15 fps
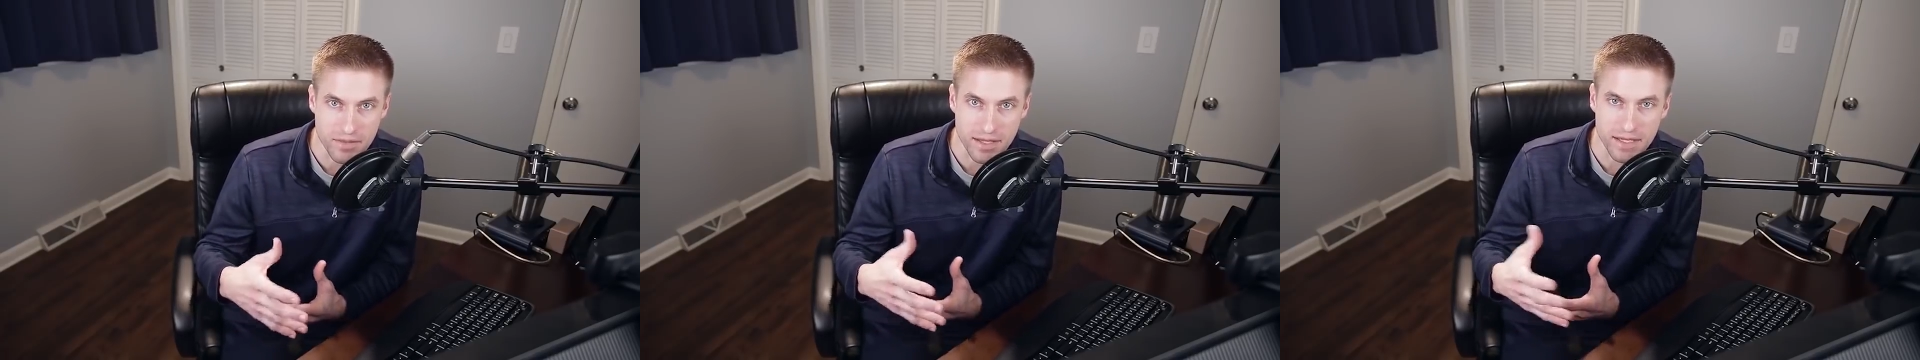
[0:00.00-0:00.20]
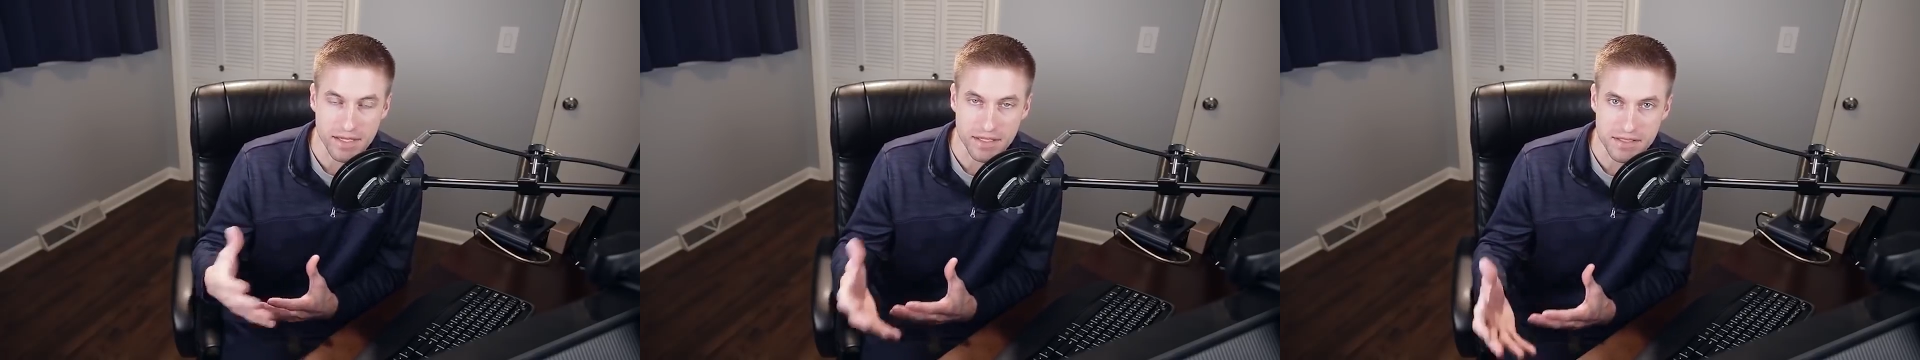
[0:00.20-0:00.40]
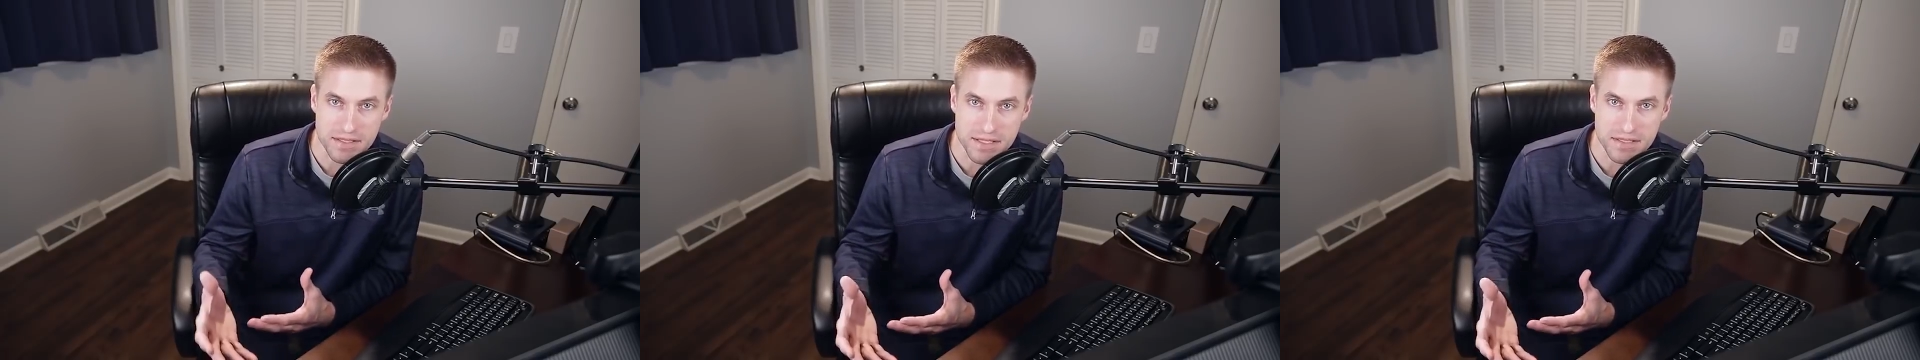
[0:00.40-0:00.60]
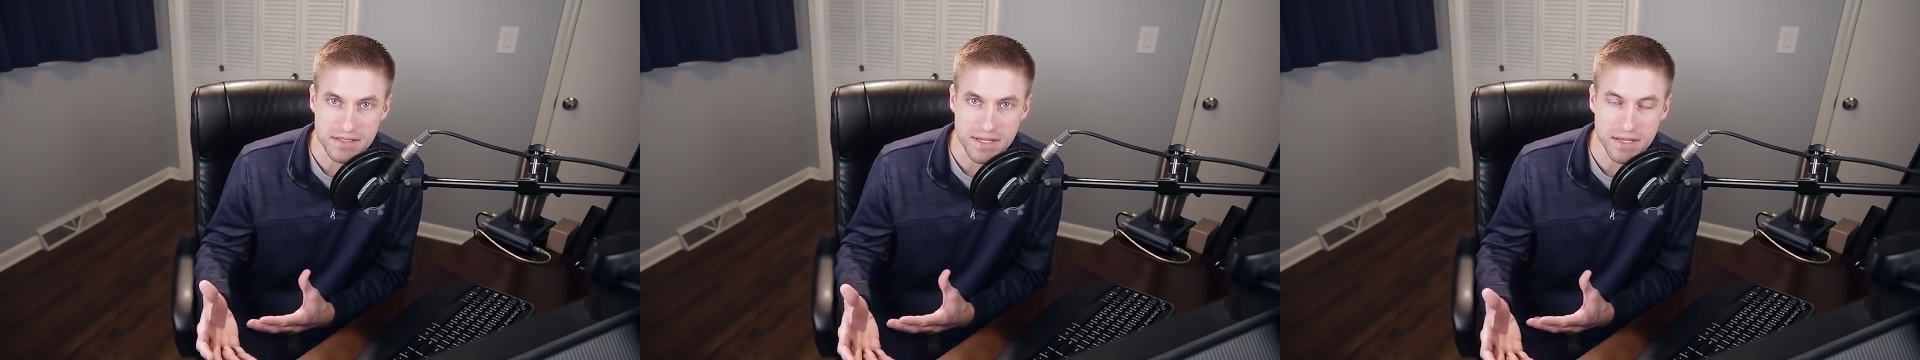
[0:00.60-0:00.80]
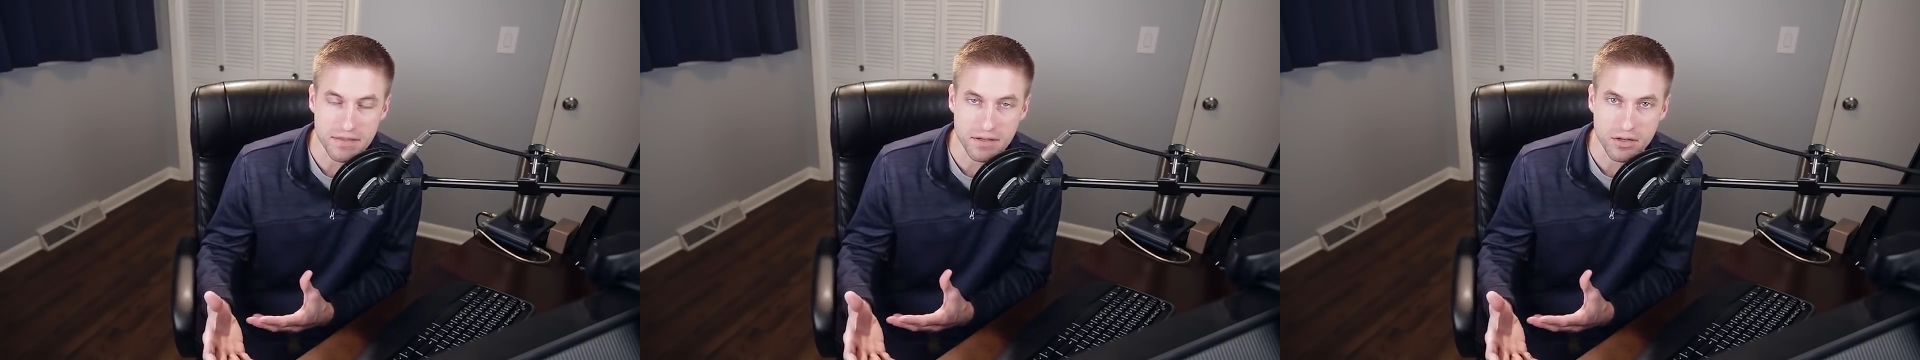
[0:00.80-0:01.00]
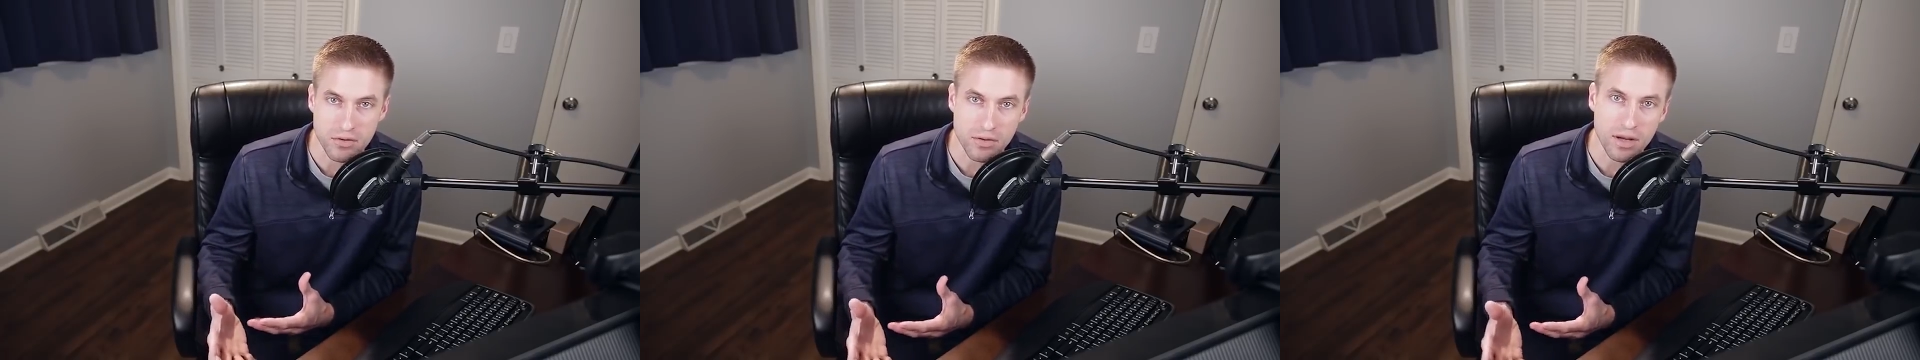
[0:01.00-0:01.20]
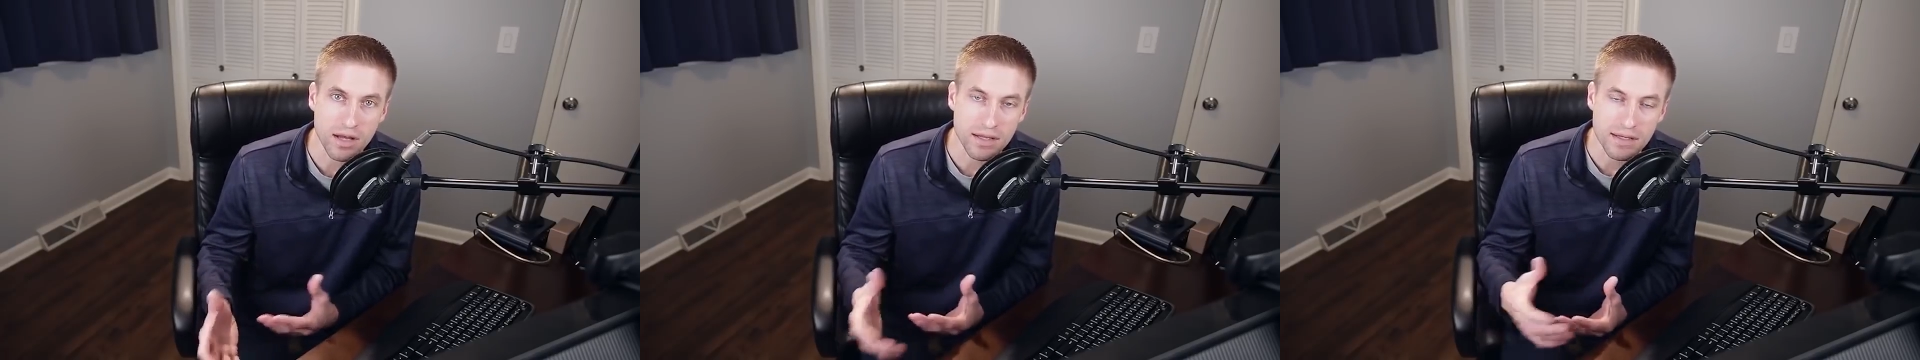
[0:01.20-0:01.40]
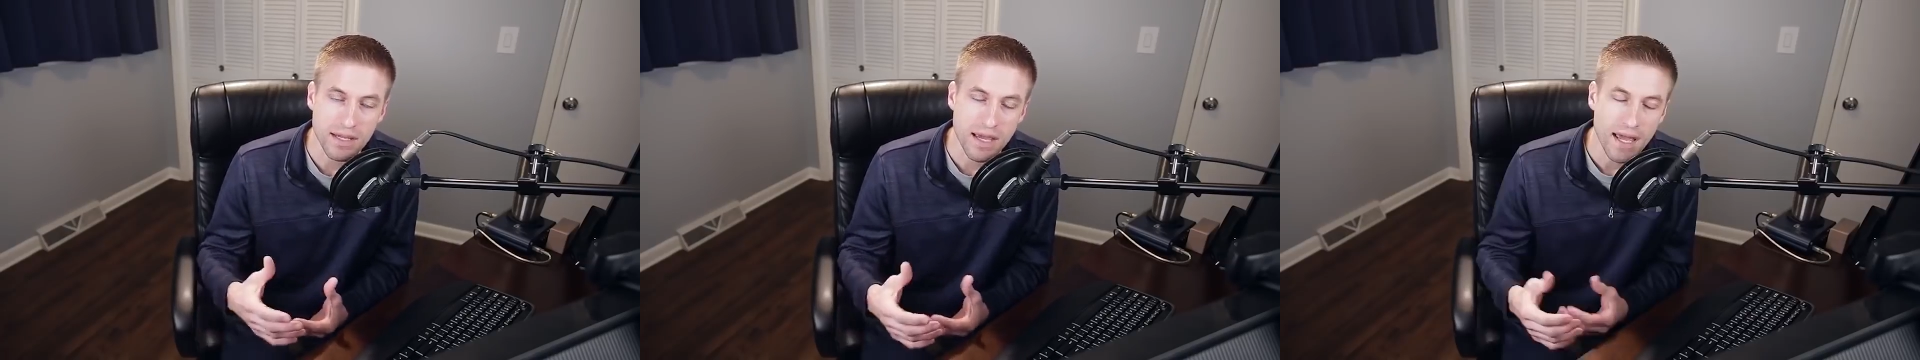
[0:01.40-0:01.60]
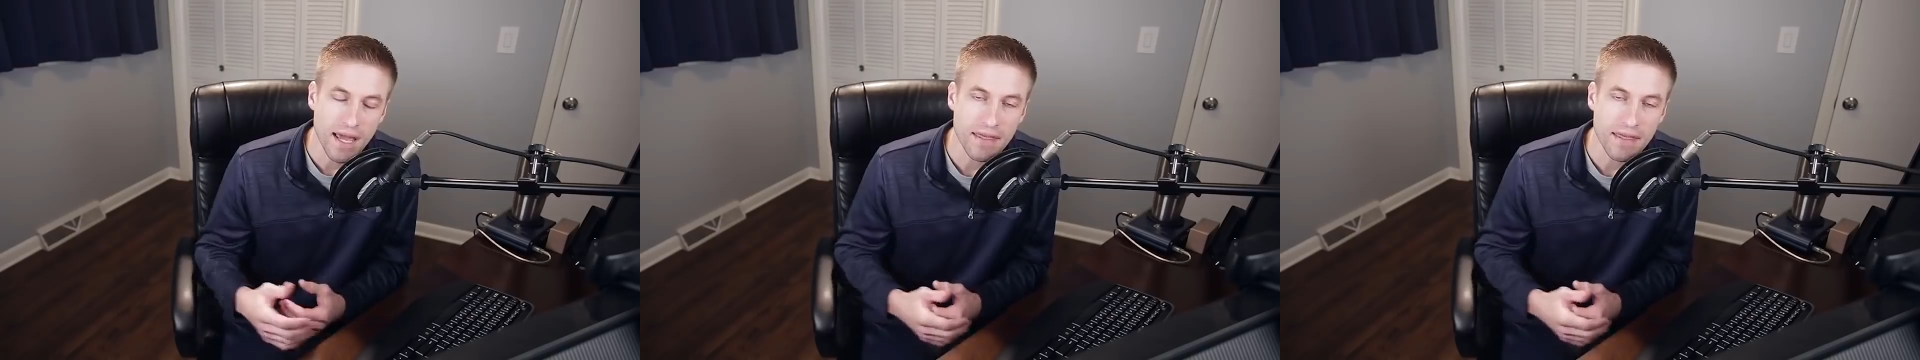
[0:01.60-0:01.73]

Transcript: they exist in the Quran